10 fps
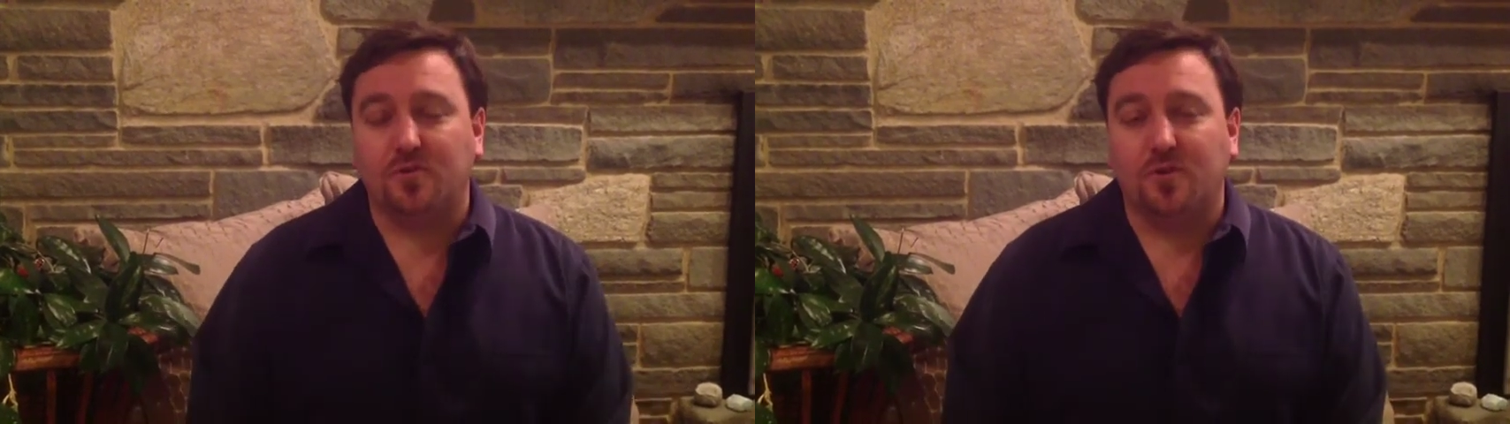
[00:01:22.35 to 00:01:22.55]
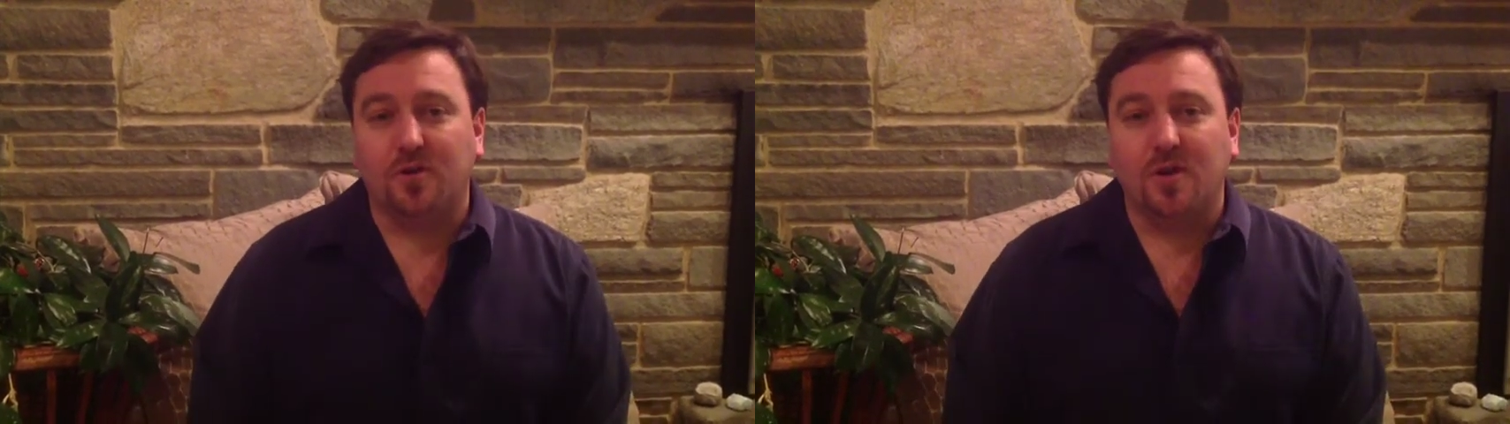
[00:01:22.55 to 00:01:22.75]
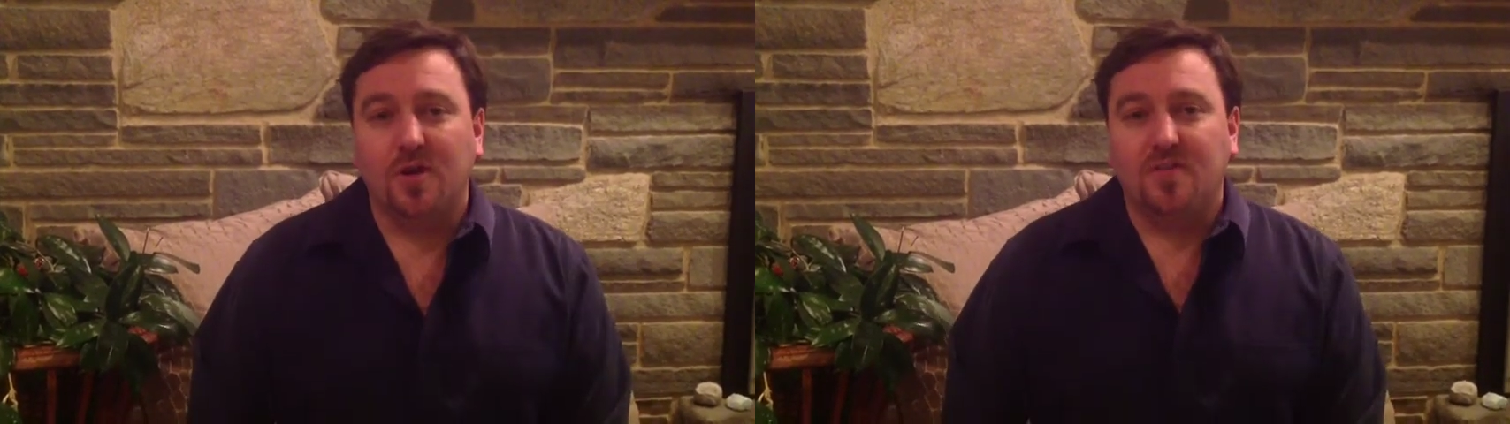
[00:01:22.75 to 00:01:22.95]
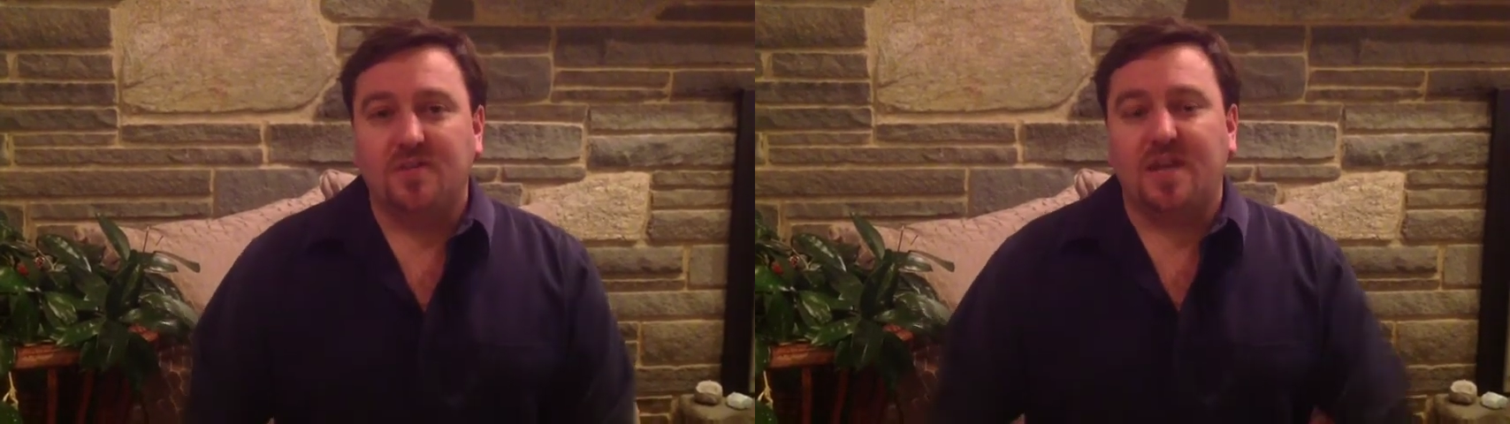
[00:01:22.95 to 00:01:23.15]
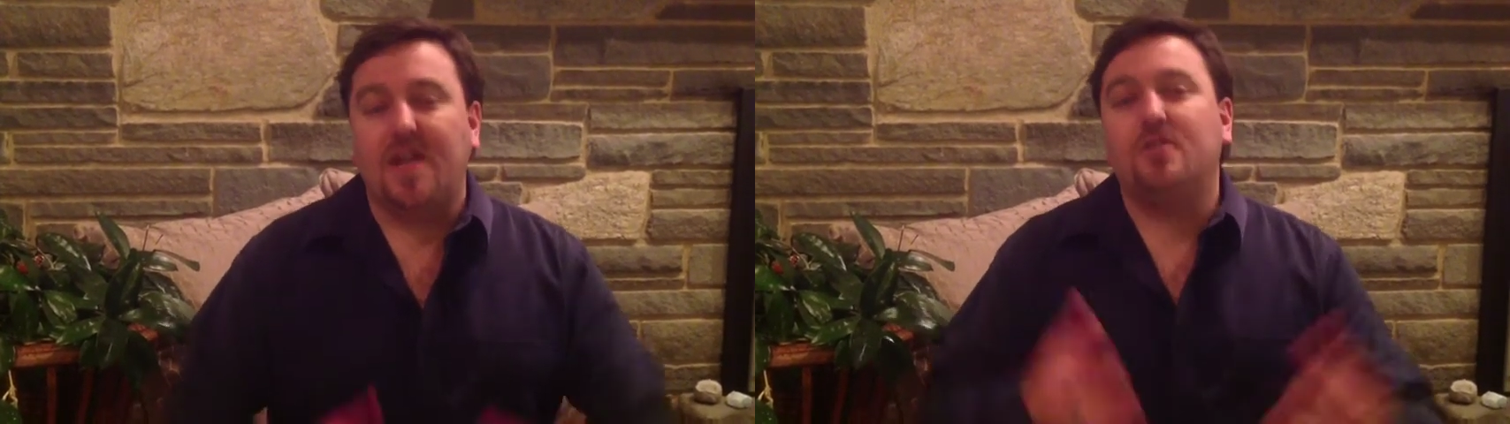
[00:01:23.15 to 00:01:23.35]
or
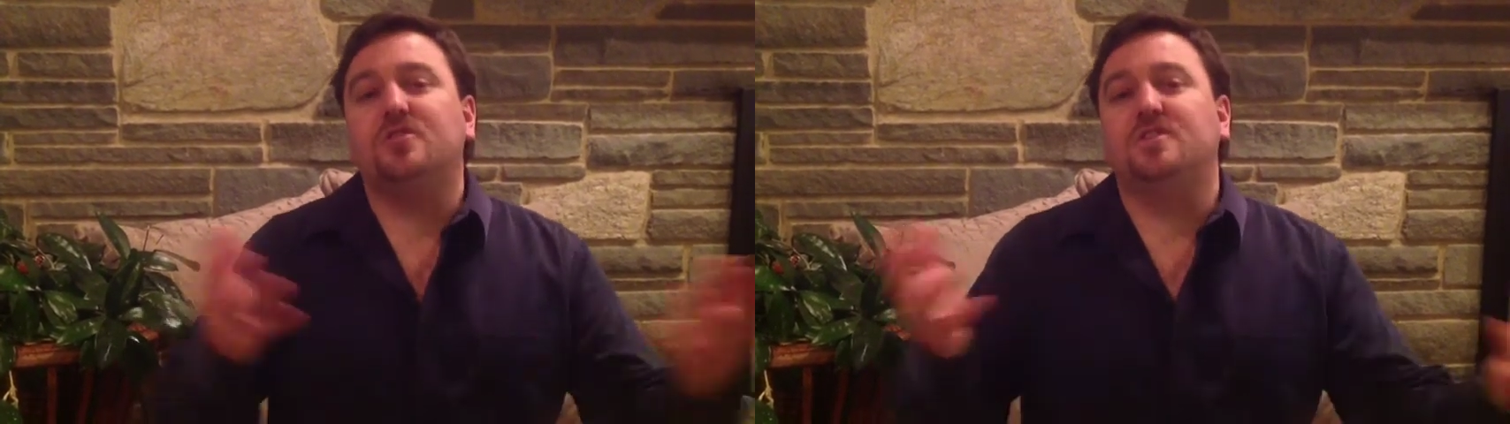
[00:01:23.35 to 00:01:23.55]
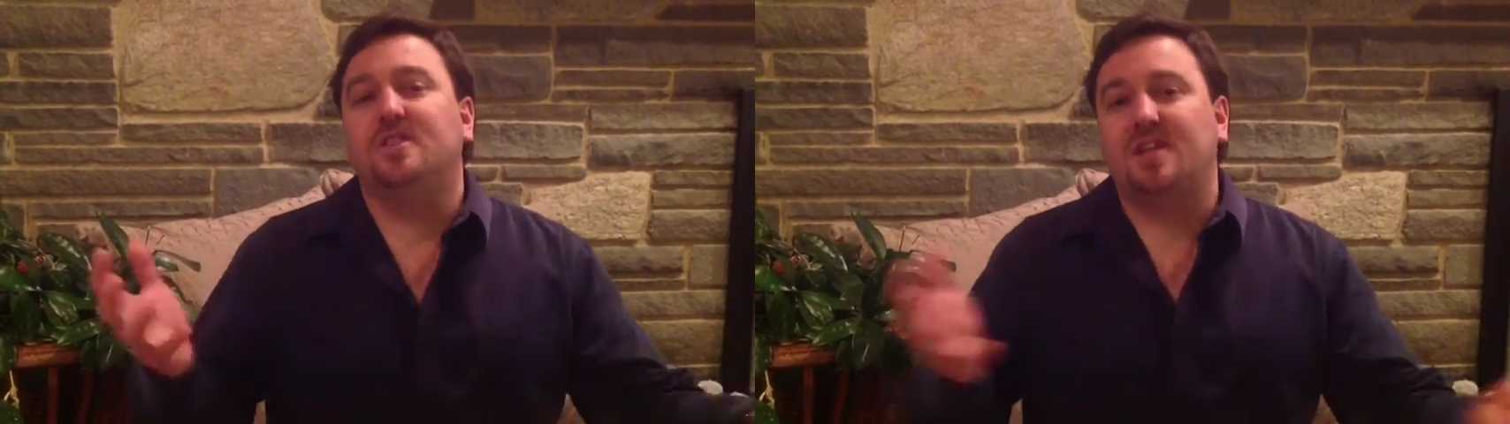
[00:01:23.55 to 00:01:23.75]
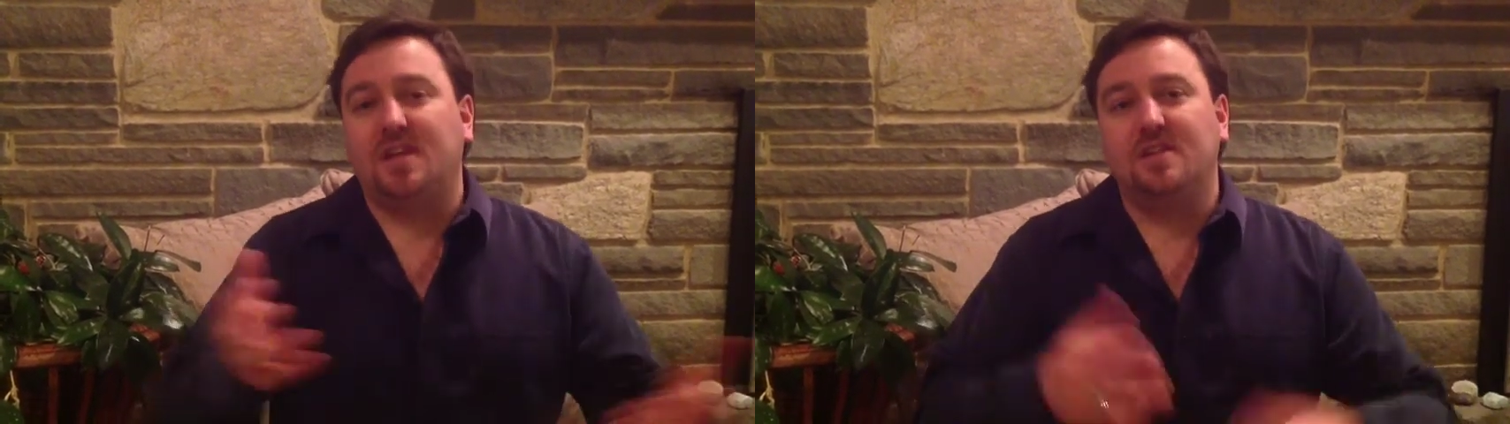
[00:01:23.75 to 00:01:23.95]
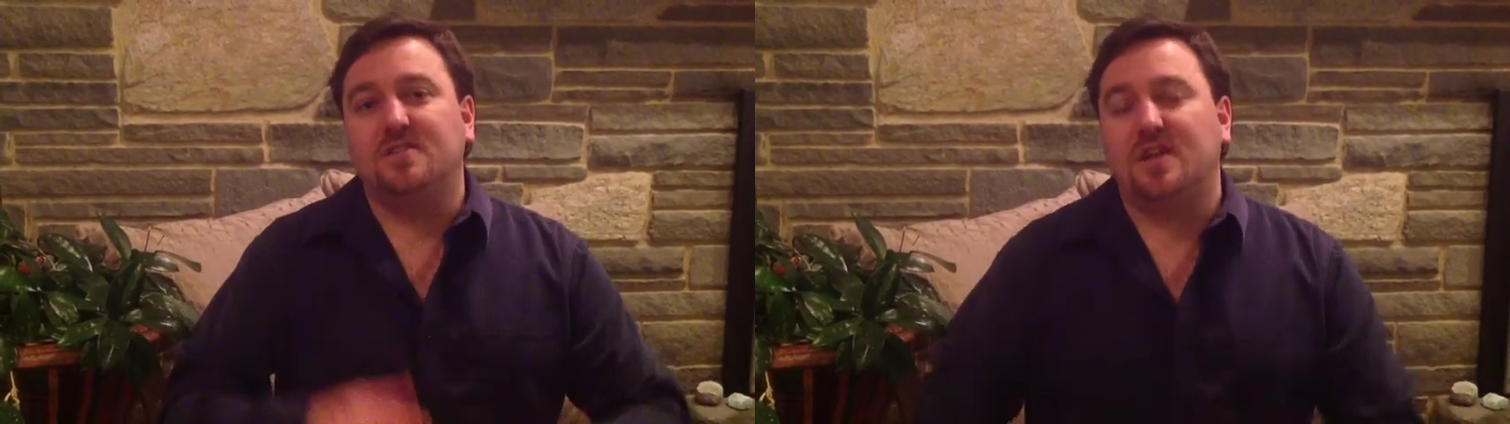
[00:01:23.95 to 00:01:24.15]
this energy that is